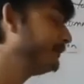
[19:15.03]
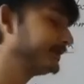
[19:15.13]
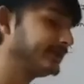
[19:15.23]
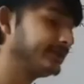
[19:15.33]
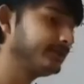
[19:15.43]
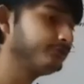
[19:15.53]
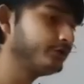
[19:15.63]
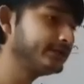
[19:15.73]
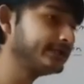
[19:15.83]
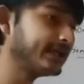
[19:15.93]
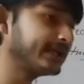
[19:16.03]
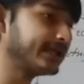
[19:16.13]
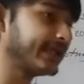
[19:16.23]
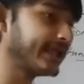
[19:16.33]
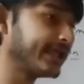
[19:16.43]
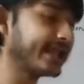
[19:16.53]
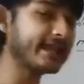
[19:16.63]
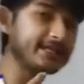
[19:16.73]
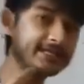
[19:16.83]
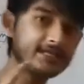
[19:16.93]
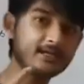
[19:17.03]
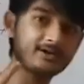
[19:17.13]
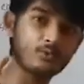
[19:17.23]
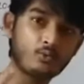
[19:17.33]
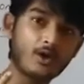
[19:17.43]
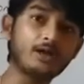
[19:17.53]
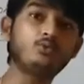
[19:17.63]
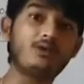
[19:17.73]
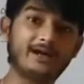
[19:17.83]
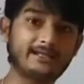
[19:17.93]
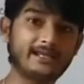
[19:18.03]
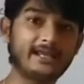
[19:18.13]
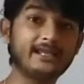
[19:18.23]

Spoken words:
but if we take any one want,